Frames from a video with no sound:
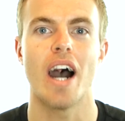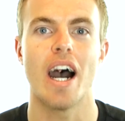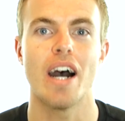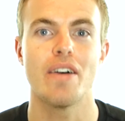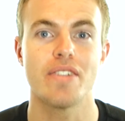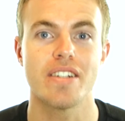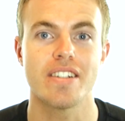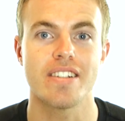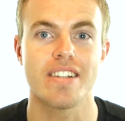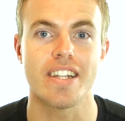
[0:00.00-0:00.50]

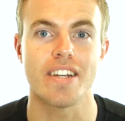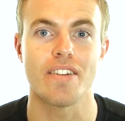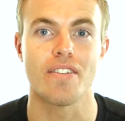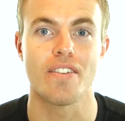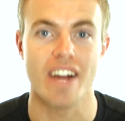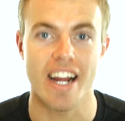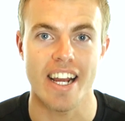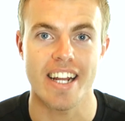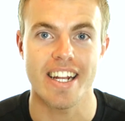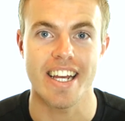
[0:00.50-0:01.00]
obviously
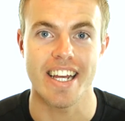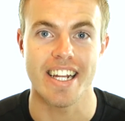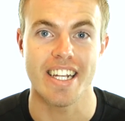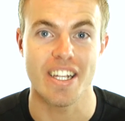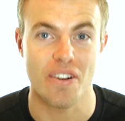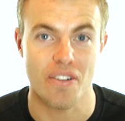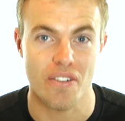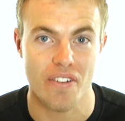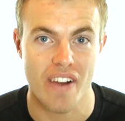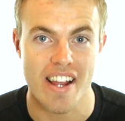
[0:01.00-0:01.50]
right in
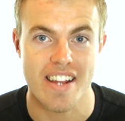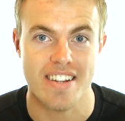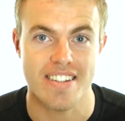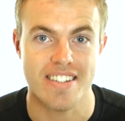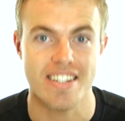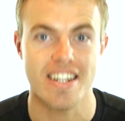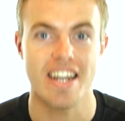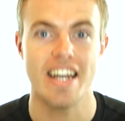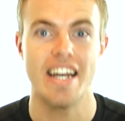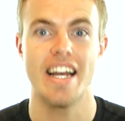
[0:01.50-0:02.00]
your
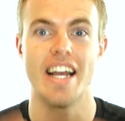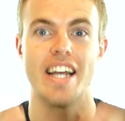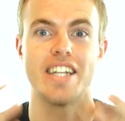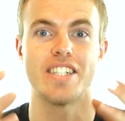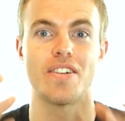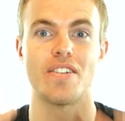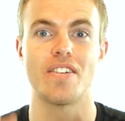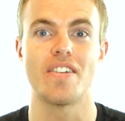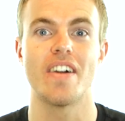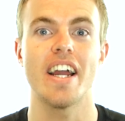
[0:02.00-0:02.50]
face. It's
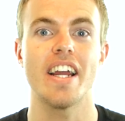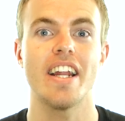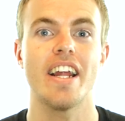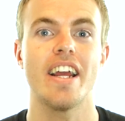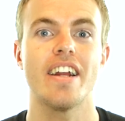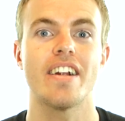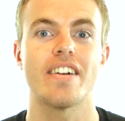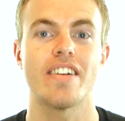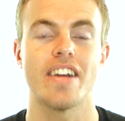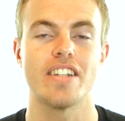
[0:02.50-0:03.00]
right
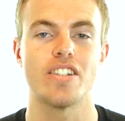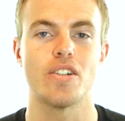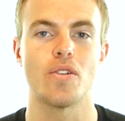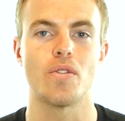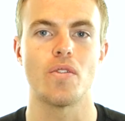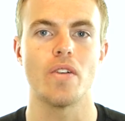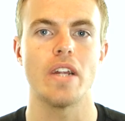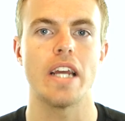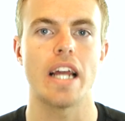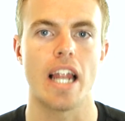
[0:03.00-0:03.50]
here. It's
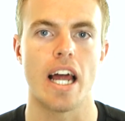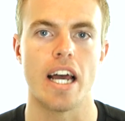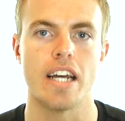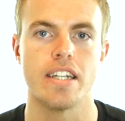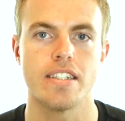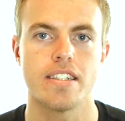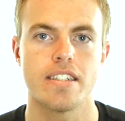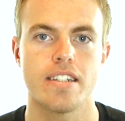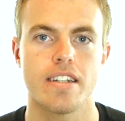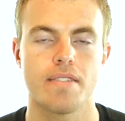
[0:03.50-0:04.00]

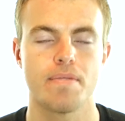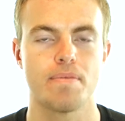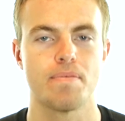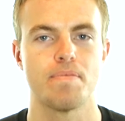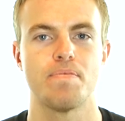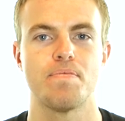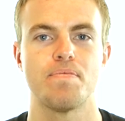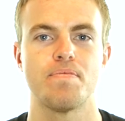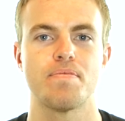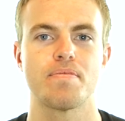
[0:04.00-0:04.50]
realized.
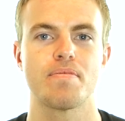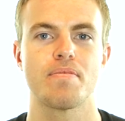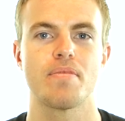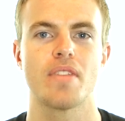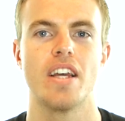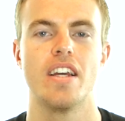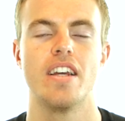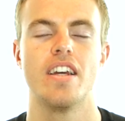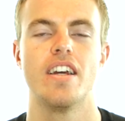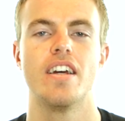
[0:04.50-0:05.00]

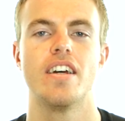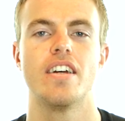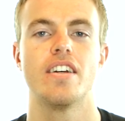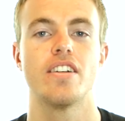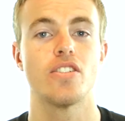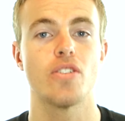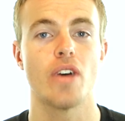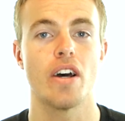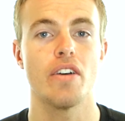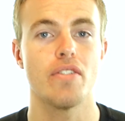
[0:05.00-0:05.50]

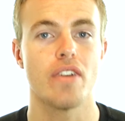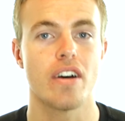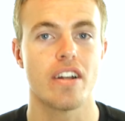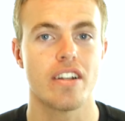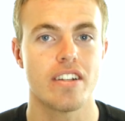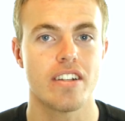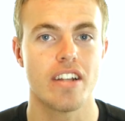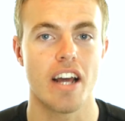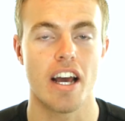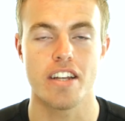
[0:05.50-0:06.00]
So have fun,
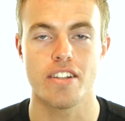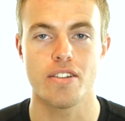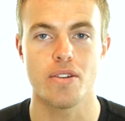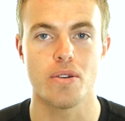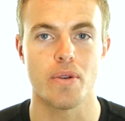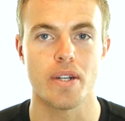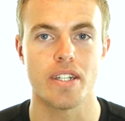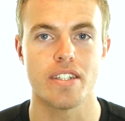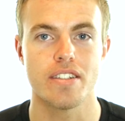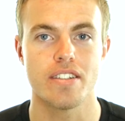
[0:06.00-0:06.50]
as
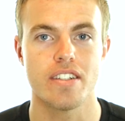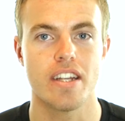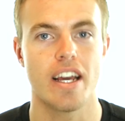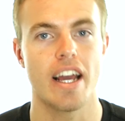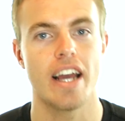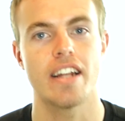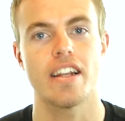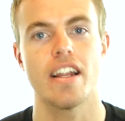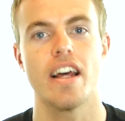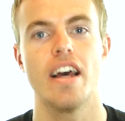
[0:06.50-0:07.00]
always,
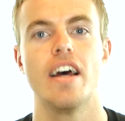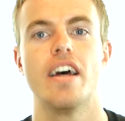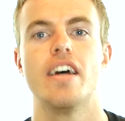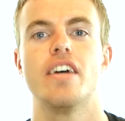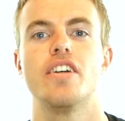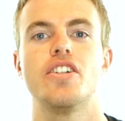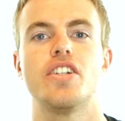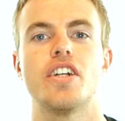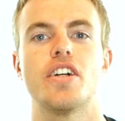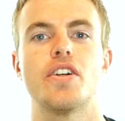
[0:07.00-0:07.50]
and
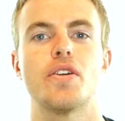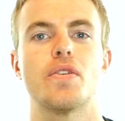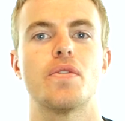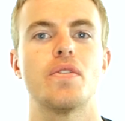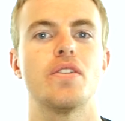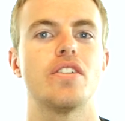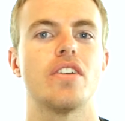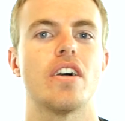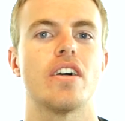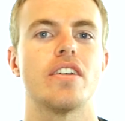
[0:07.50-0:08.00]
share your
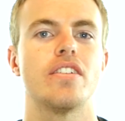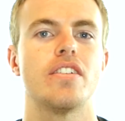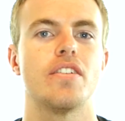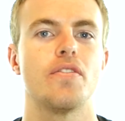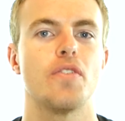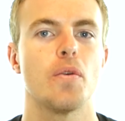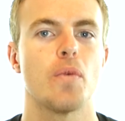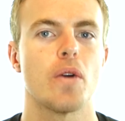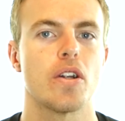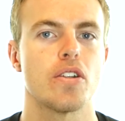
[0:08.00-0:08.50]
results if
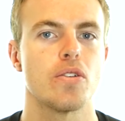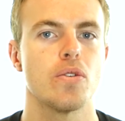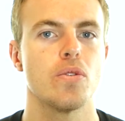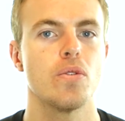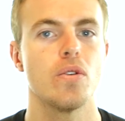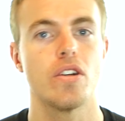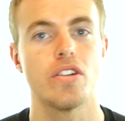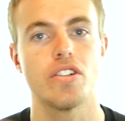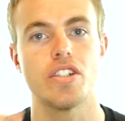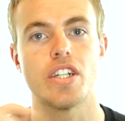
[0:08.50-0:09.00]
you want to.
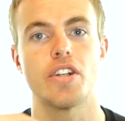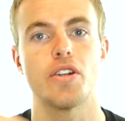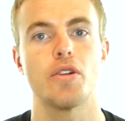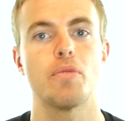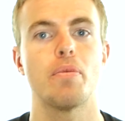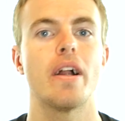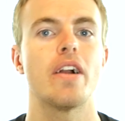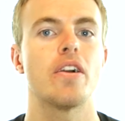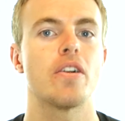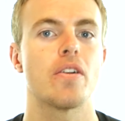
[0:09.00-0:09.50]
Share your
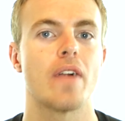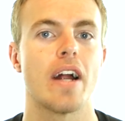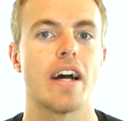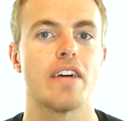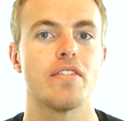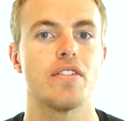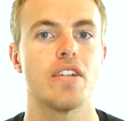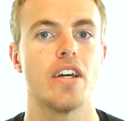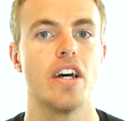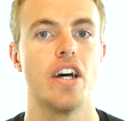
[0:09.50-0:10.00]

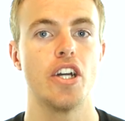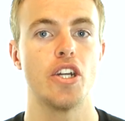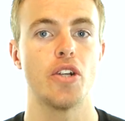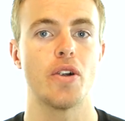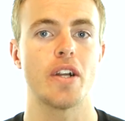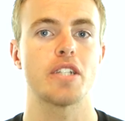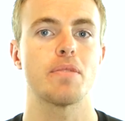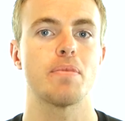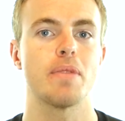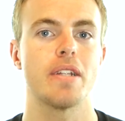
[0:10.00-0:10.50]
paragraphs, your
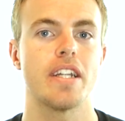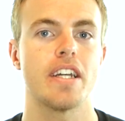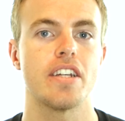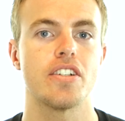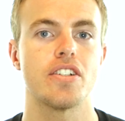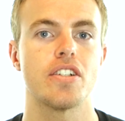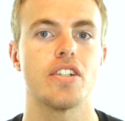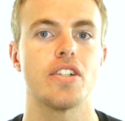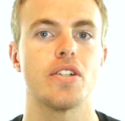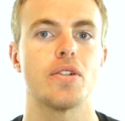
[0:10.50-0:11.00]

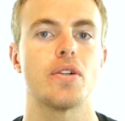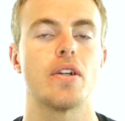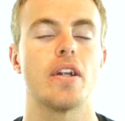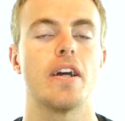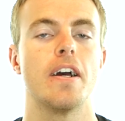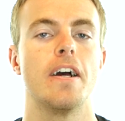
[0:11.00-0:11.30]
explanation, your